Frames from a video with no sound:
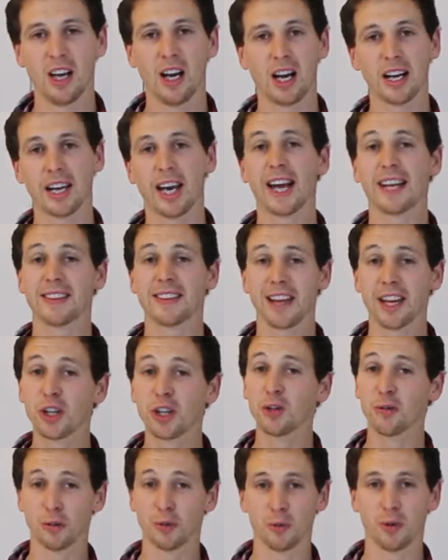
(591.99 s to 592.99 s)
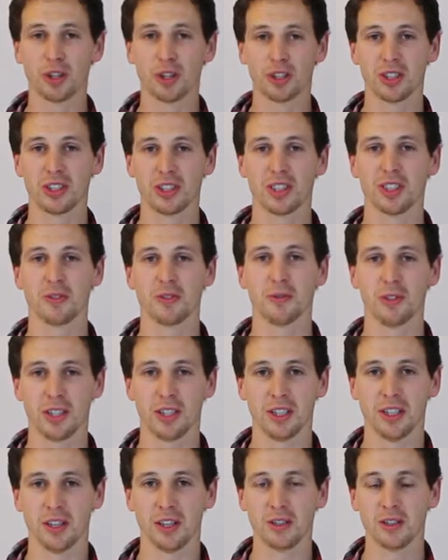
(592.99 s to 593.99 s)
Again, thank you for watching this
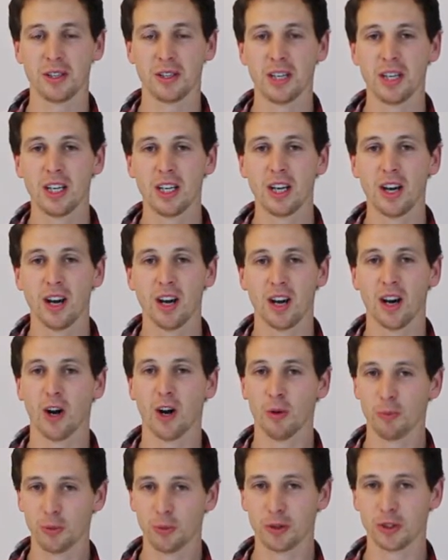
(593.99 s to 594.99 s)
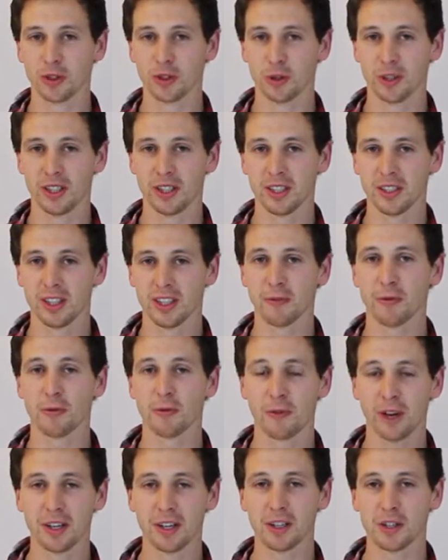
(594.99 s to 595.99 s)
video. I hope you enjoyed it, and if you
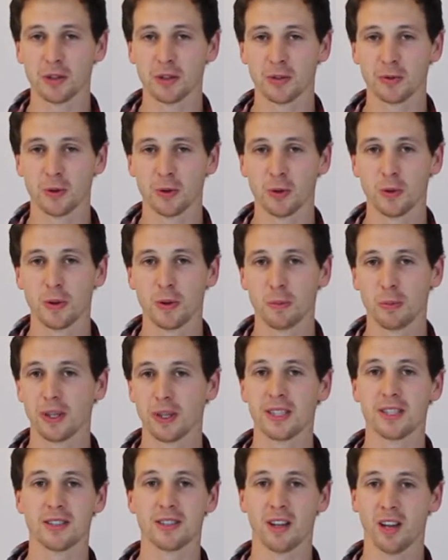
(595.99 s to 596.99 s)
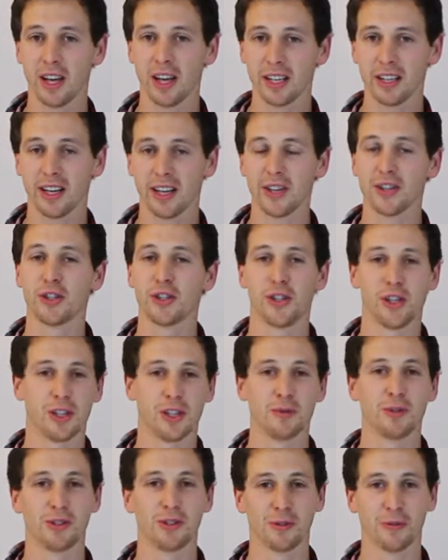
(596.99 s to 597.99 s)
found it useful, please like and
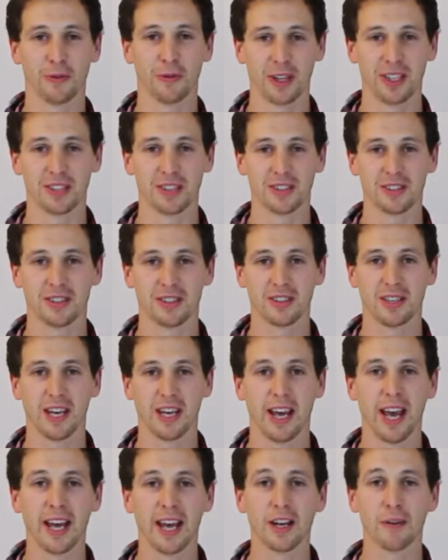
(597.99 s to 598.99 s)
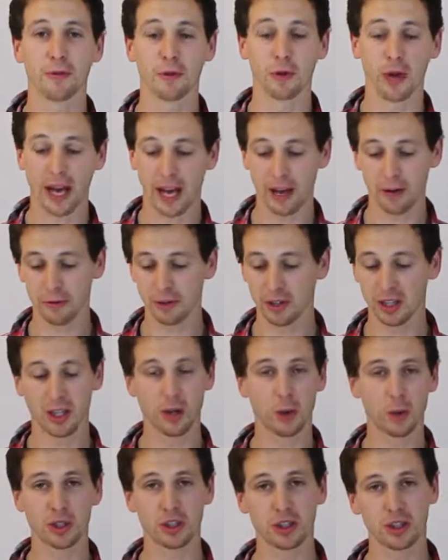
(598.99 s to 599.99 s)
share it with your friends. And if you have any
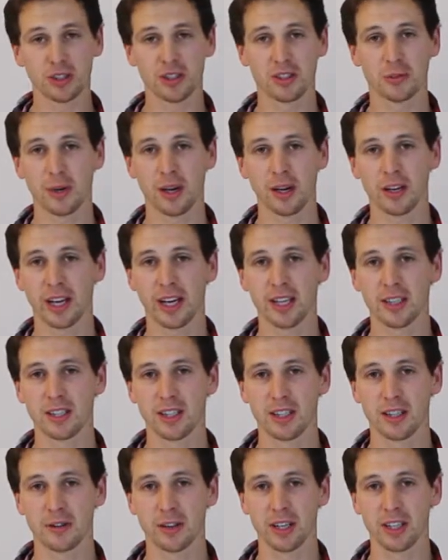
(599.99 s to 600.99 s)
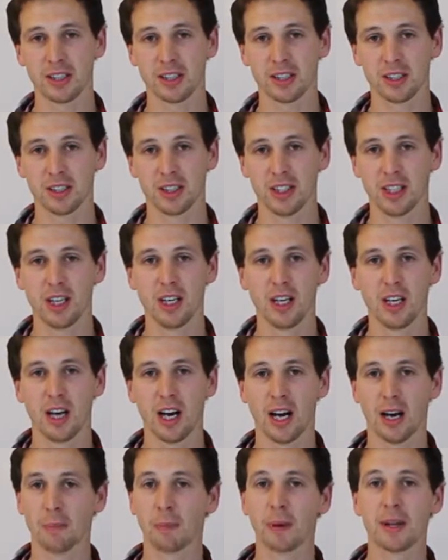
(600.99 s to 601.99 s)
questions about cake decorating,
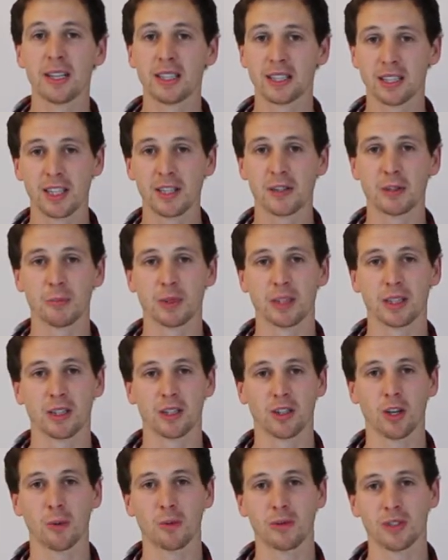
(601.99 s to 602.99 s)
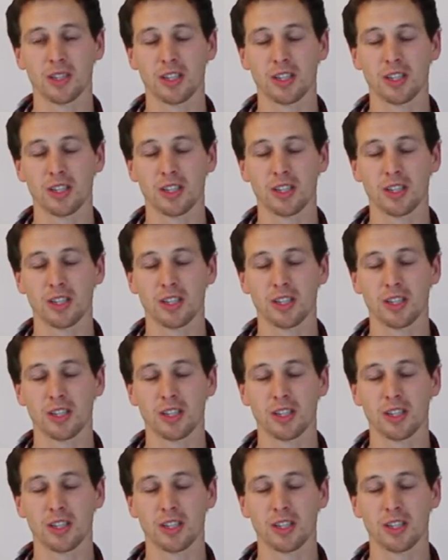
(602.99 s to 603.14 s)
please leave them in the comment